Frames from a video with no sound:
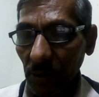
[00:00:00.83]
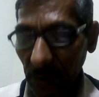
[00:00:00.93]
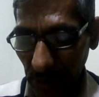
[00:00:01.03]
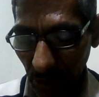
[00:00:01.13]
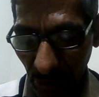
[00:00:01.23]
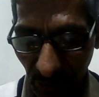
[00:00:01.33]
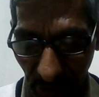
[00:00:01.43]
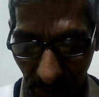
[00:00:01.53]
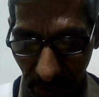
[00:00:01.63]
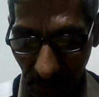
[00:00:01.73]
Hello
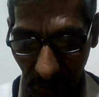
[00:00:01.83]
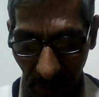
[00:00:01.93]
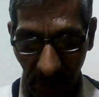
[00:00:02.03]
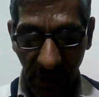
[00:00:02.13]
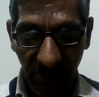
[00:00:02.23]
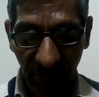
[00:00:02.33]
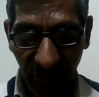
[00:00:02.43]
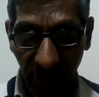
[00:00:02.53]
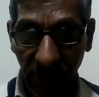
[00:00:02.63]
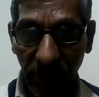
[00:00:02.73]
everyone, I'm
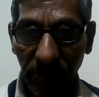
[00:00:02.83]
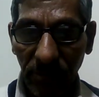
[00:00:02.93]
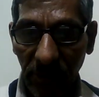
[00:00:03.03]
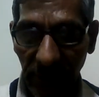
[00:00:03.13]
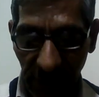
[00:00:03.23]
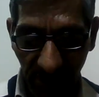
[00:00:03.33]
advocate Ajay